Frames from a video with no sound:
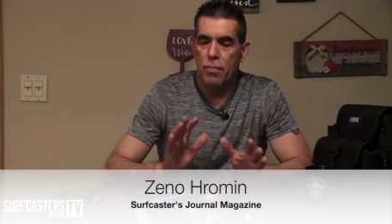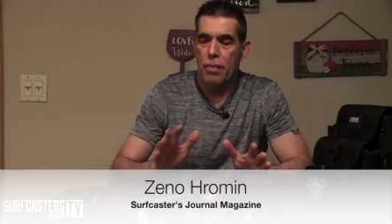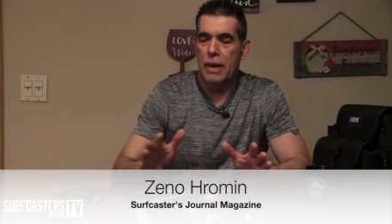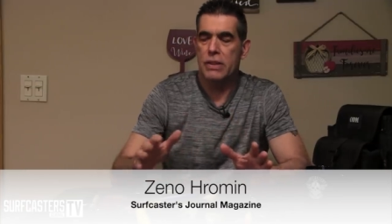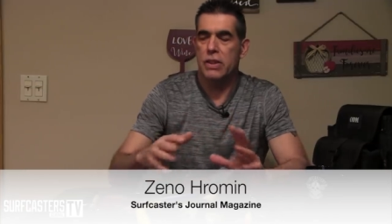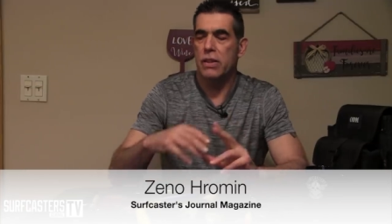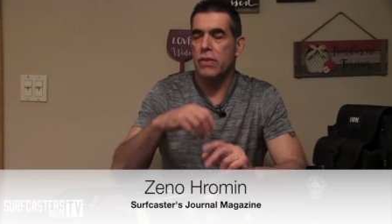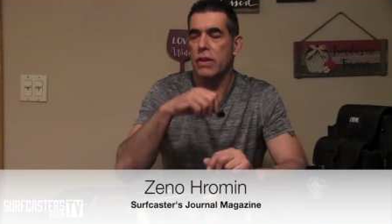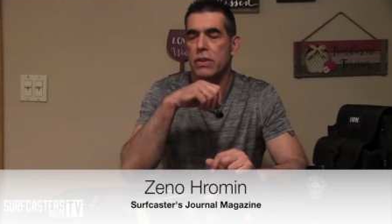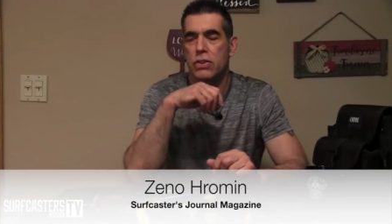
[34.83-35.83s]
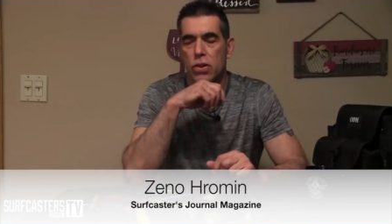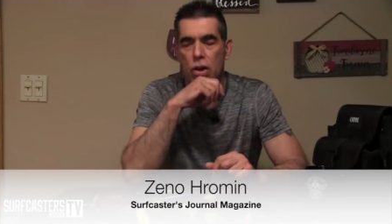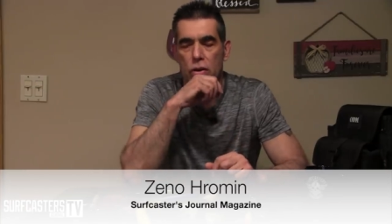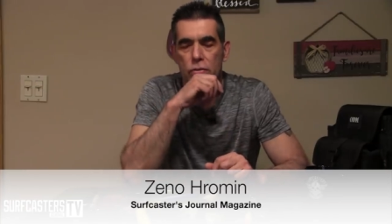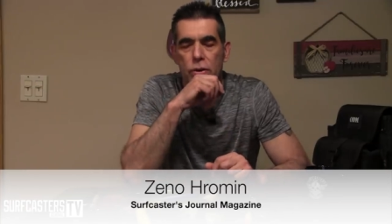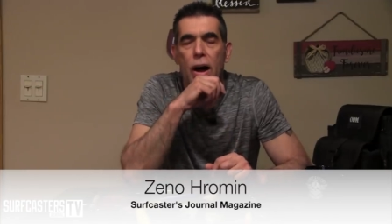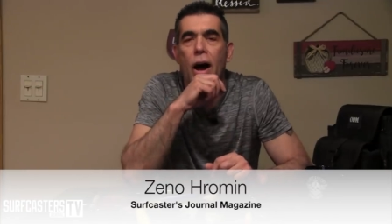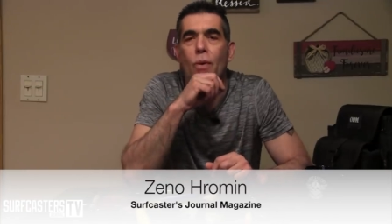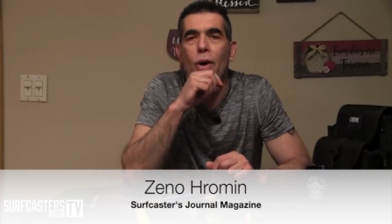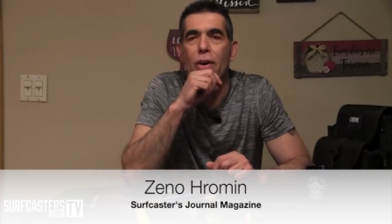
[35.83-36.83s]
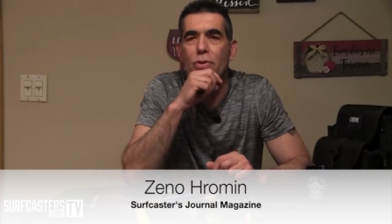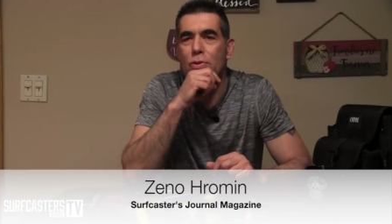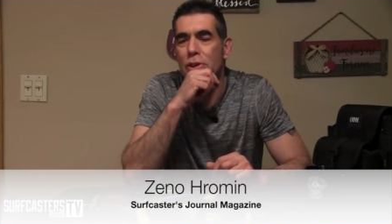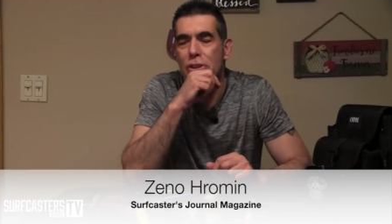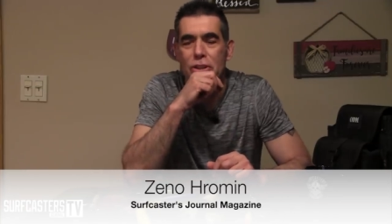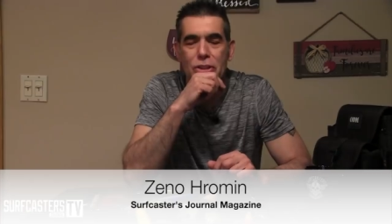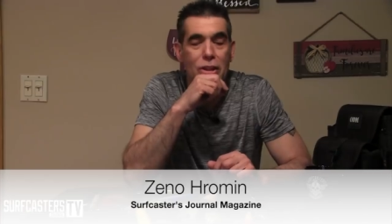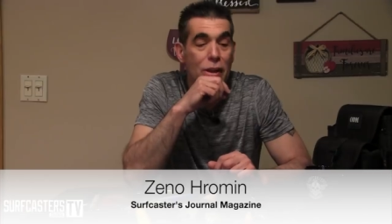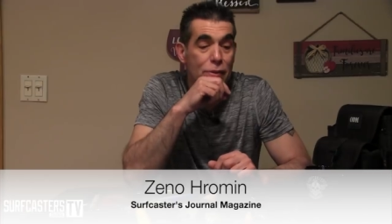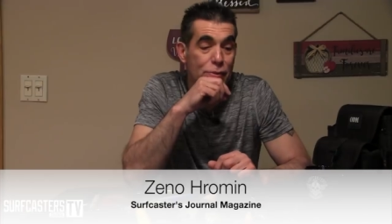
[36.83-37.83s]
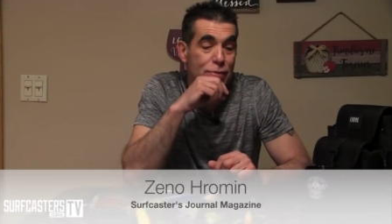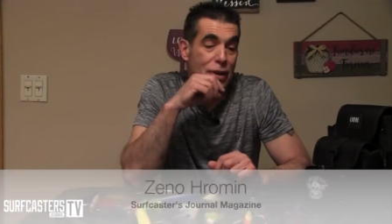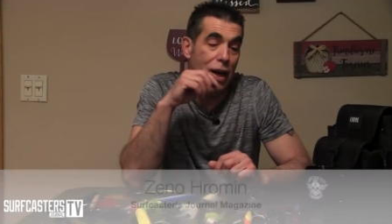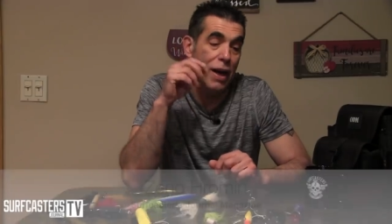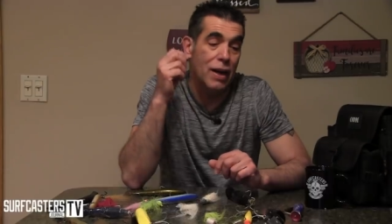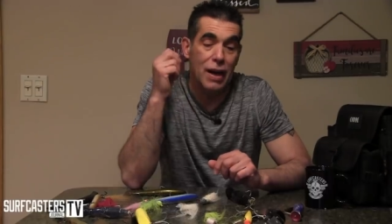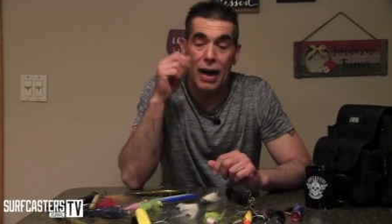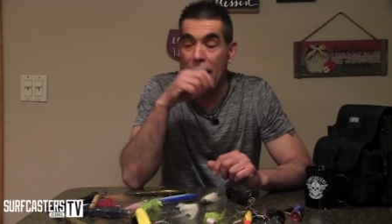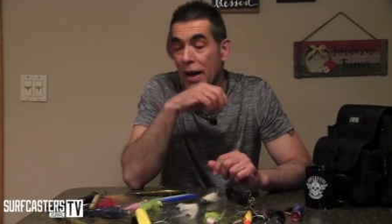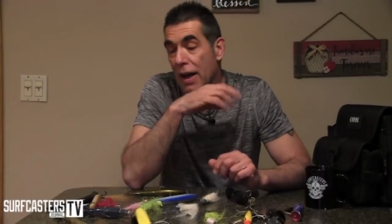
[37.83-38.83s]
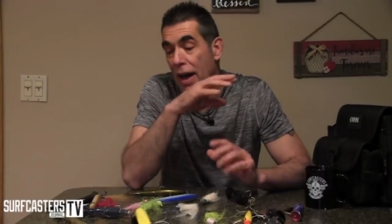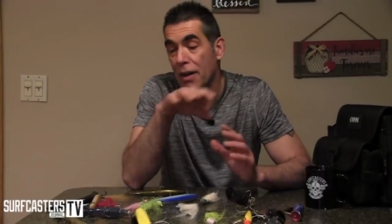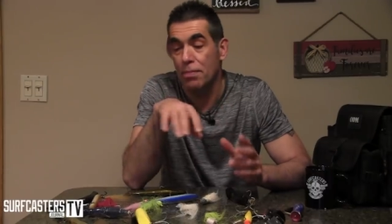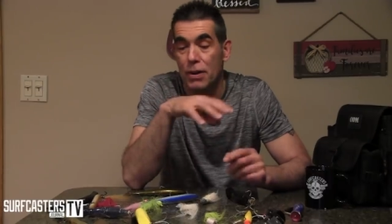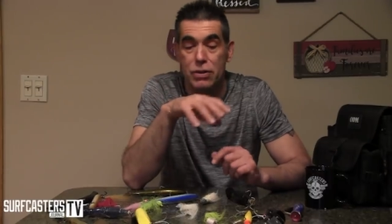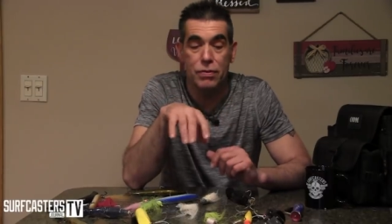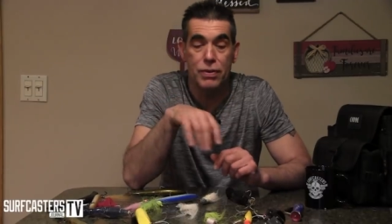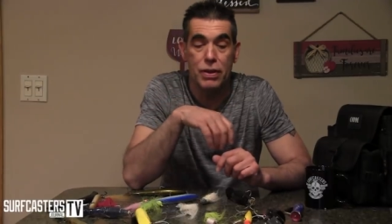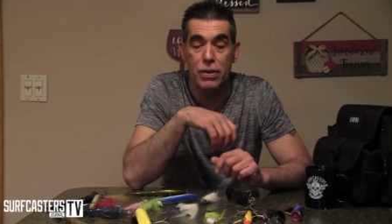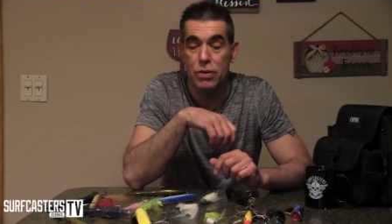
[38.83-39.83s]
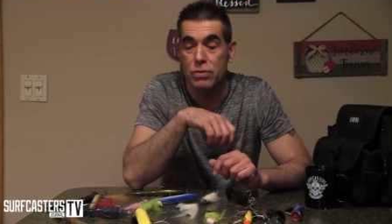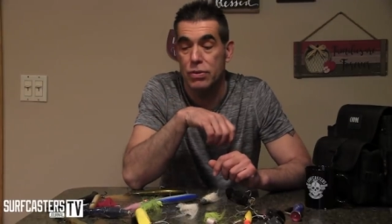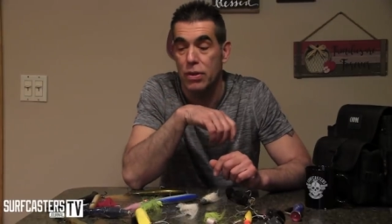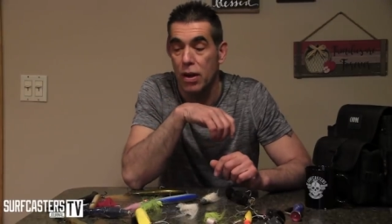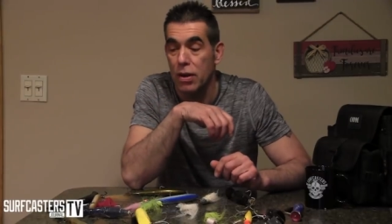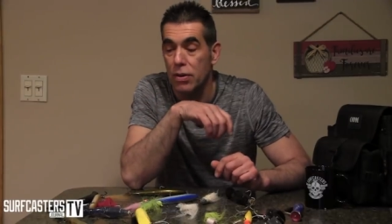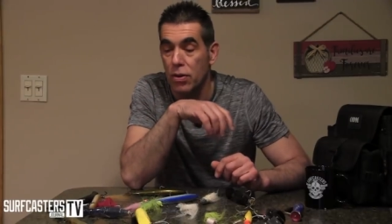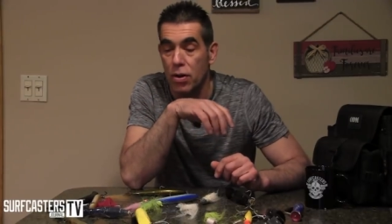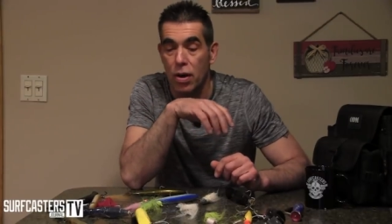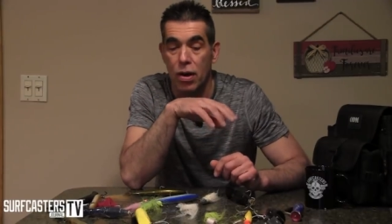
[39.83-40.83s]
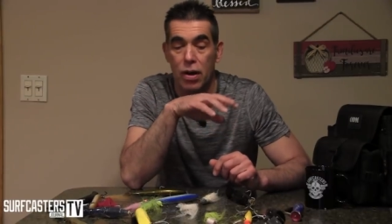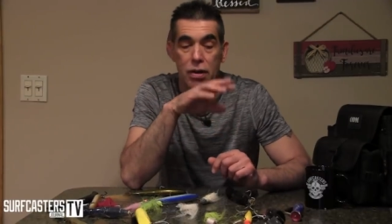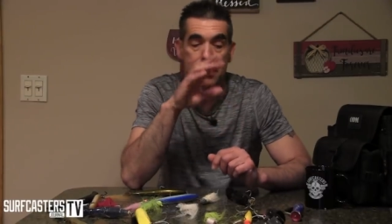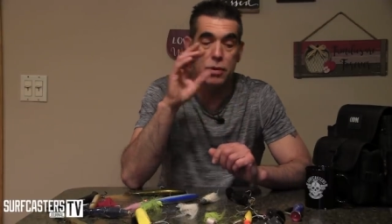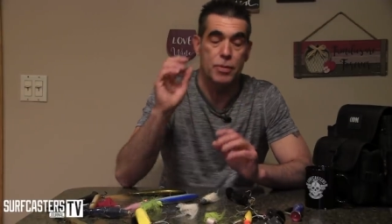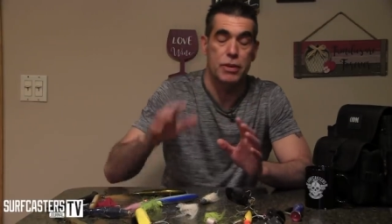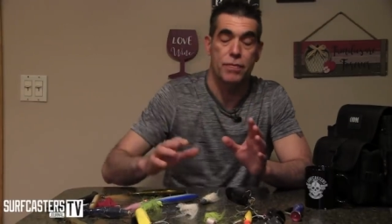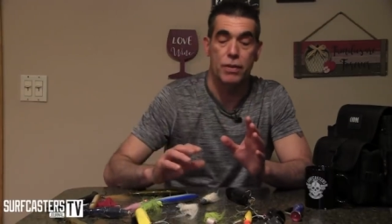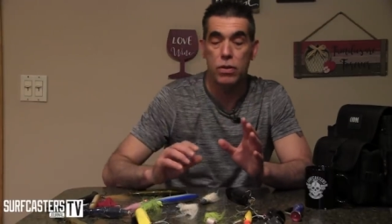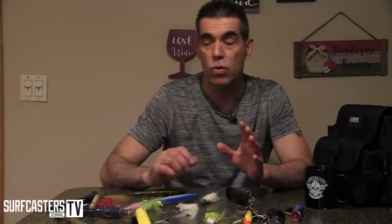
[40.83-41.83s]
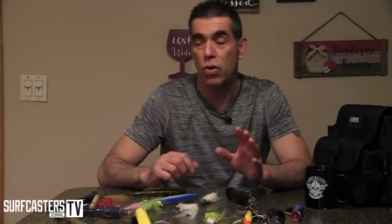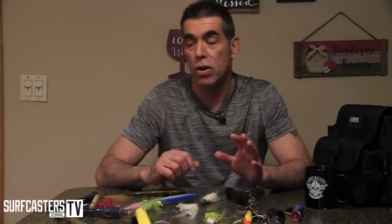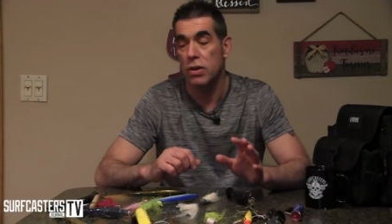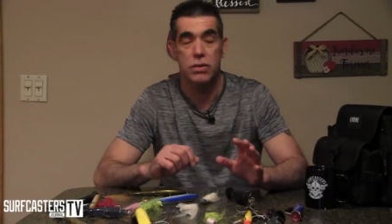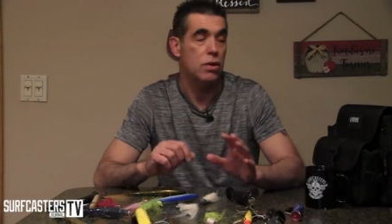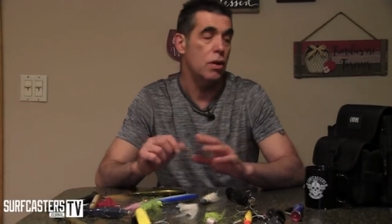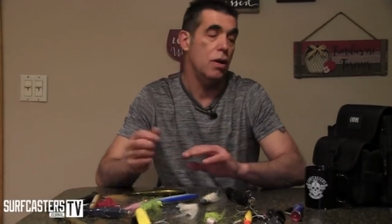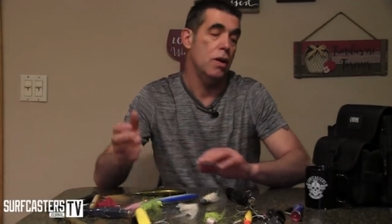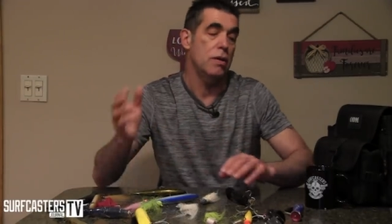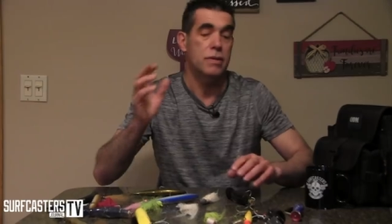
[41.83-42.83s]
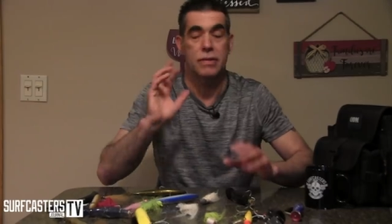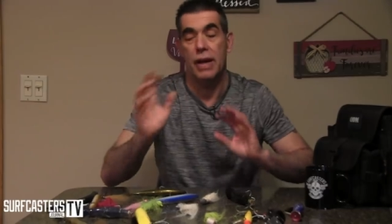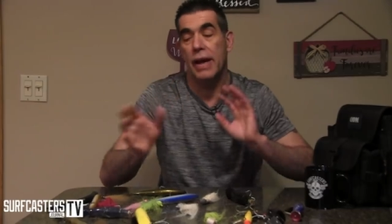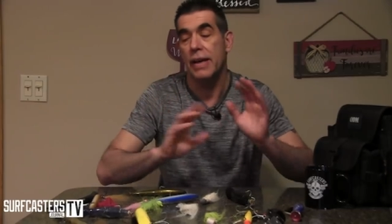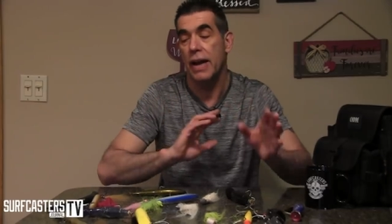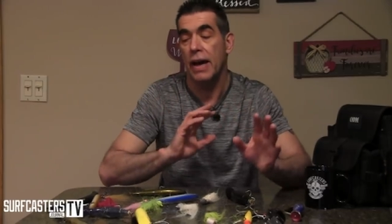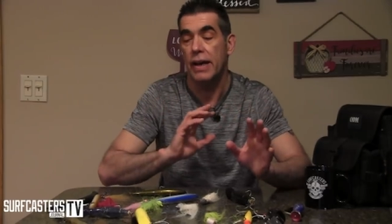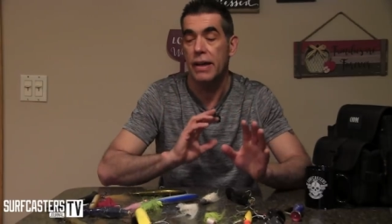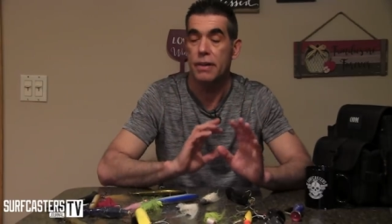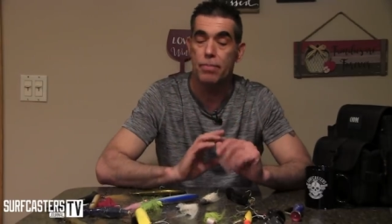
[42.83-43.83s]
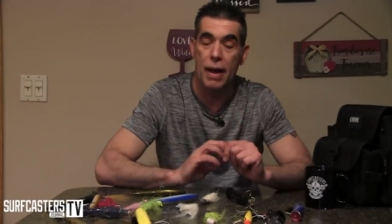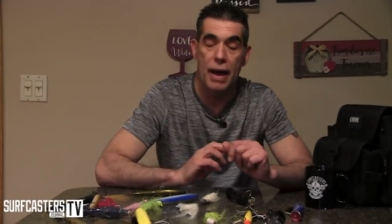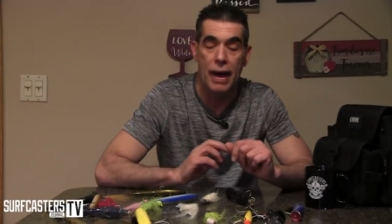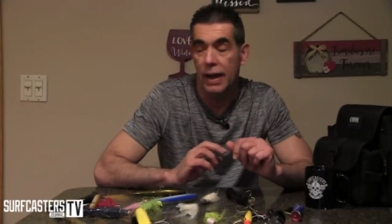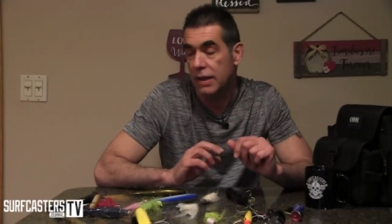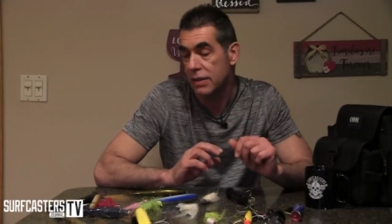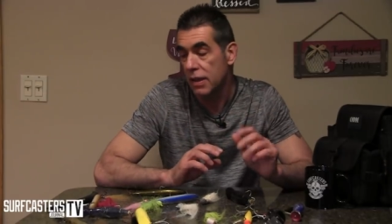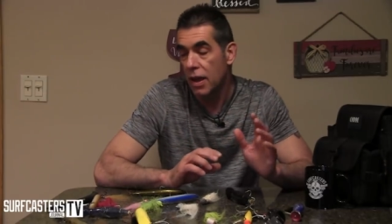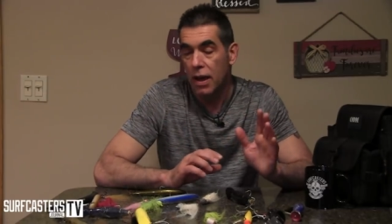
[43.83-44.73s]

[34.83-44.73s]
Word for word: my series of how I fish stuff. Uh, I had a bunch of videos done on specific lures, on day, night bags,